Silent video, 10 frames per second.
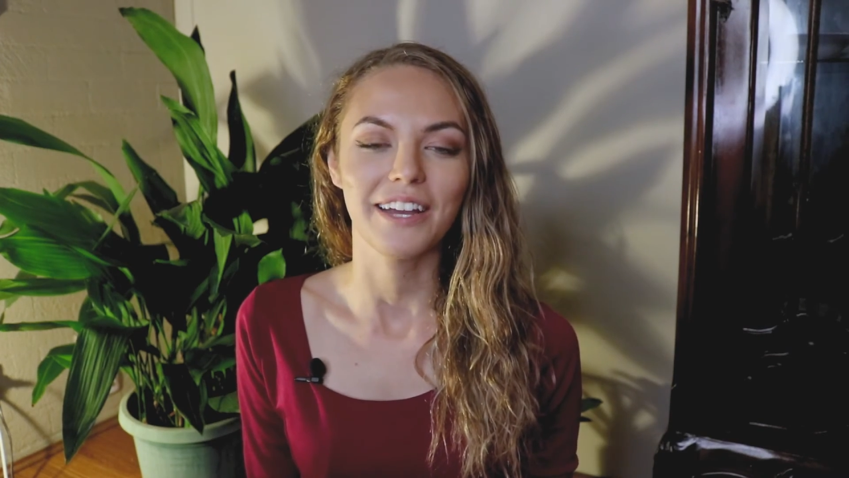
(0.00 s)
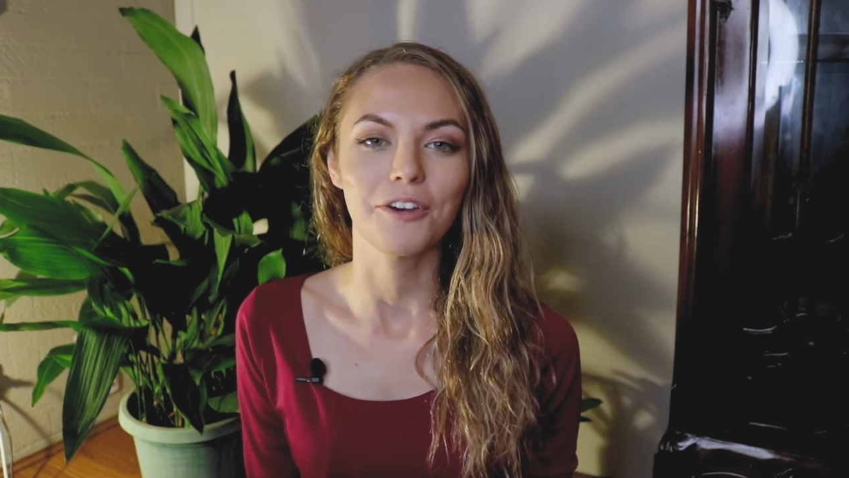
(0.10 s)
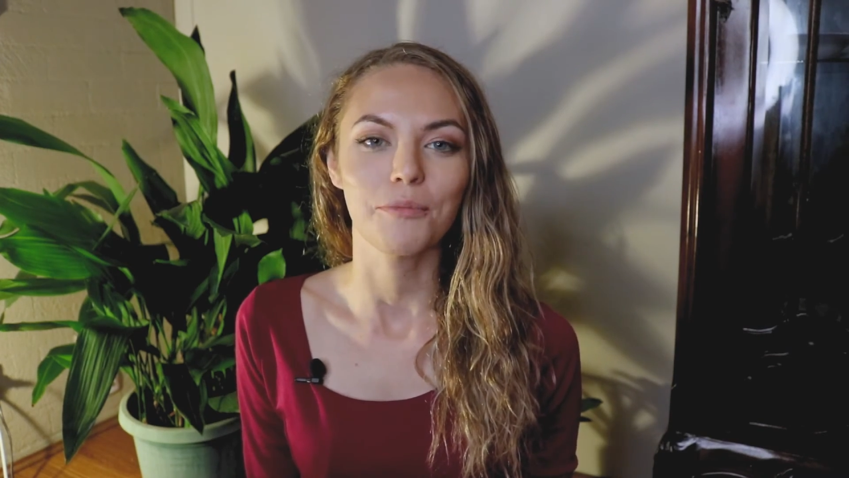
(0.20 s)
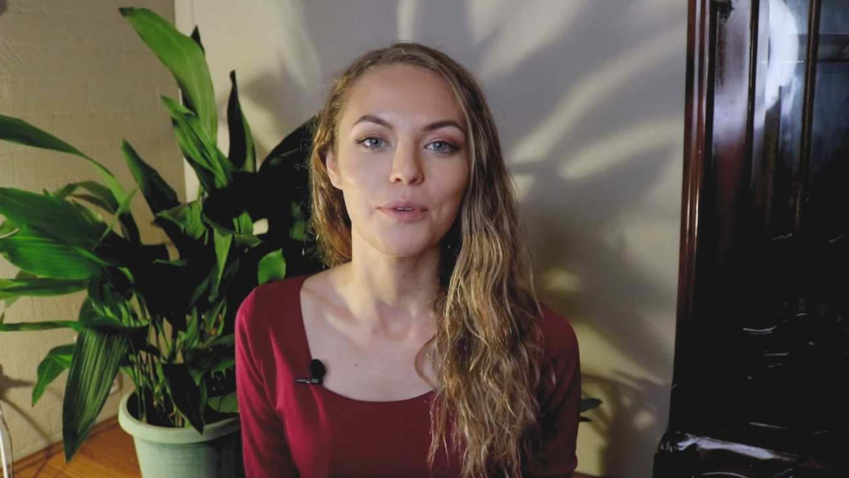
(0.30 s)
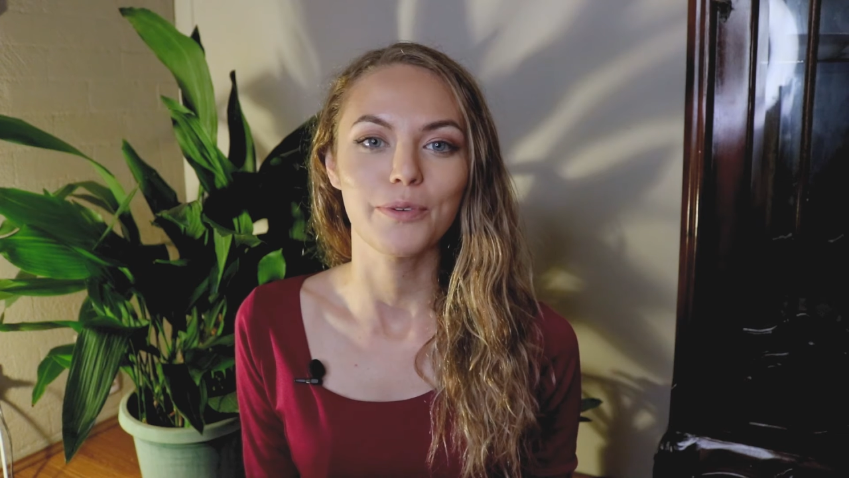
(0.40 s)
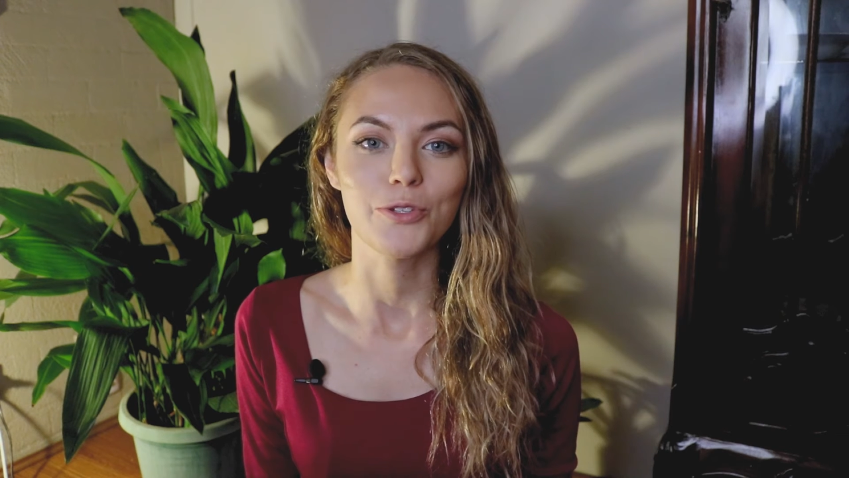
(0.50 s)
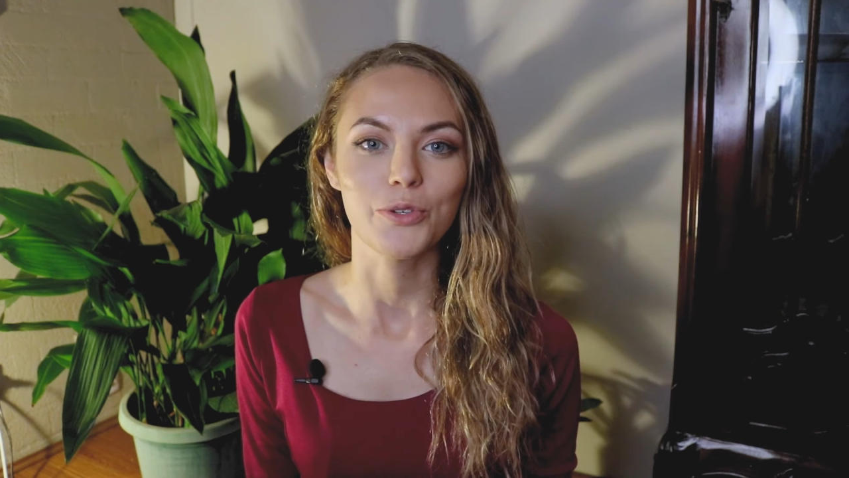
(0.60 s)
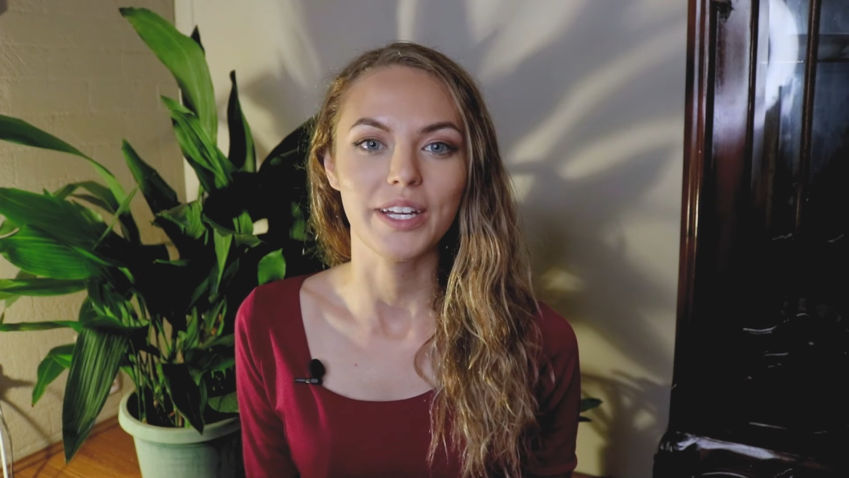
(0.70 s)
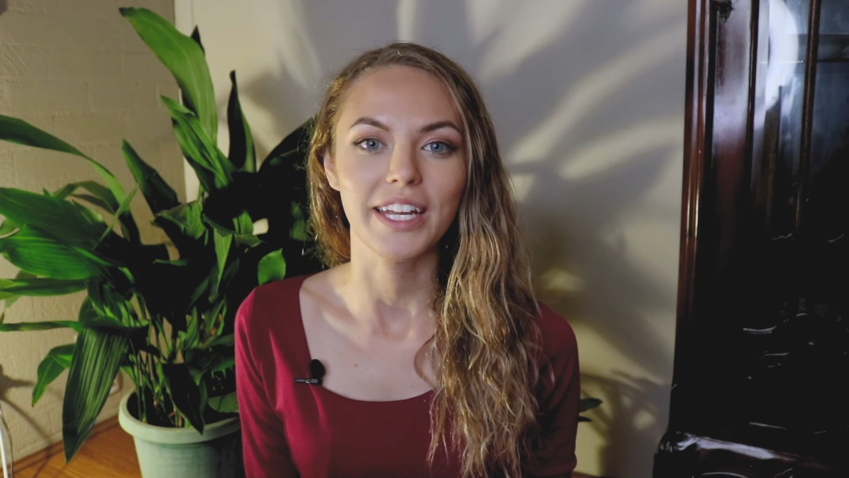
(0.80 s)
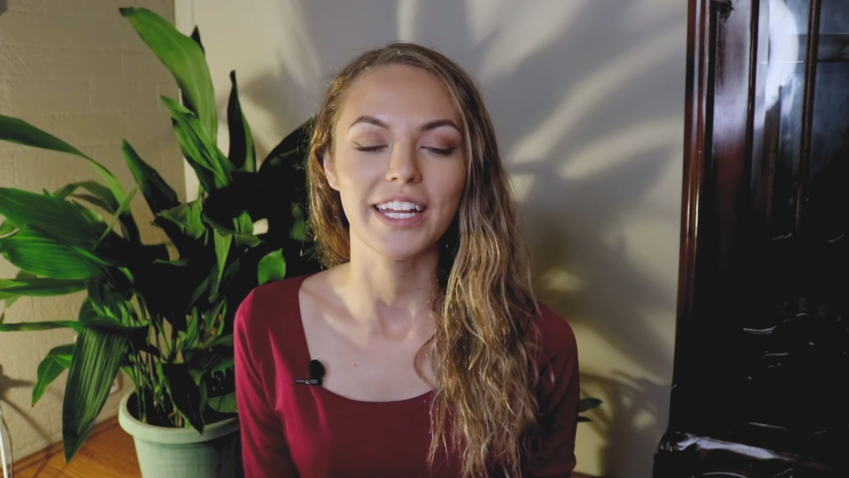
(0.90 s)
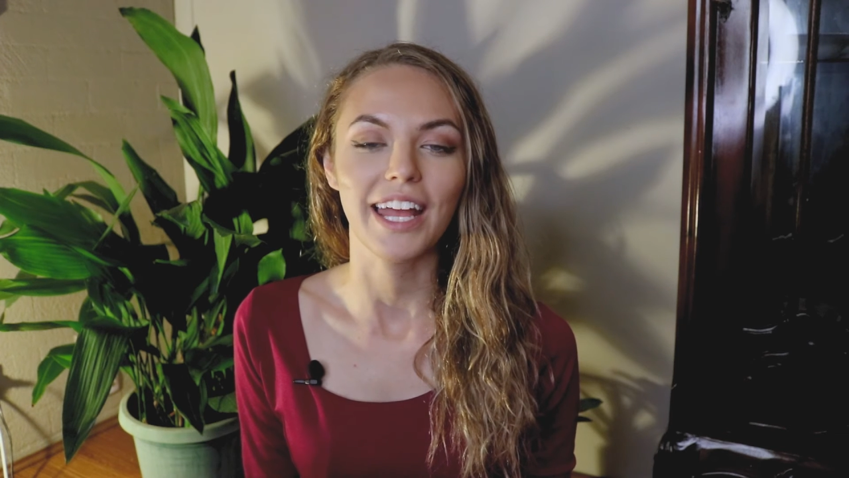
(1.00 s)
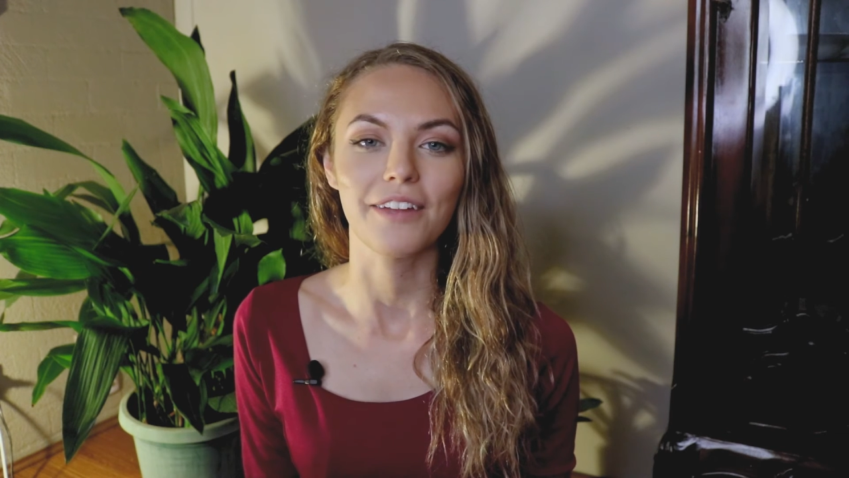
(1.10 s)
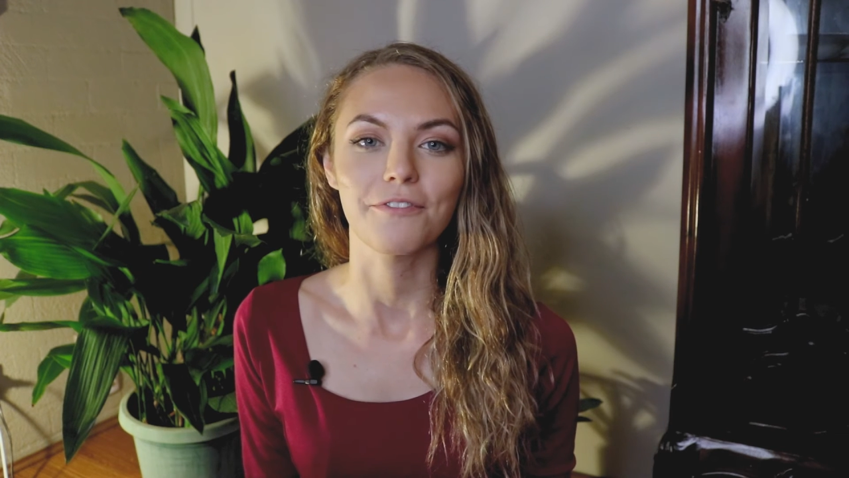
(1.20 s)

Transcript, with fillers: I hope you enjoyed it